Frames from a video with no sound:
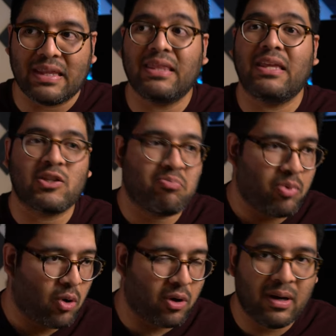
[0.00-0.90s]
and then the
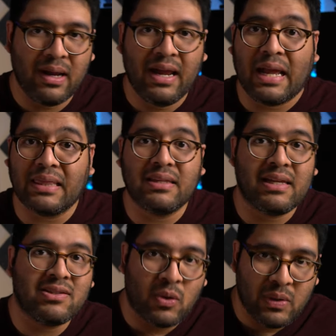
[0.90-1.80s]
Explorer and the
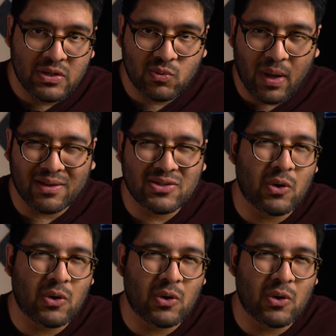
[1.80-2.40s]
Daytona as well.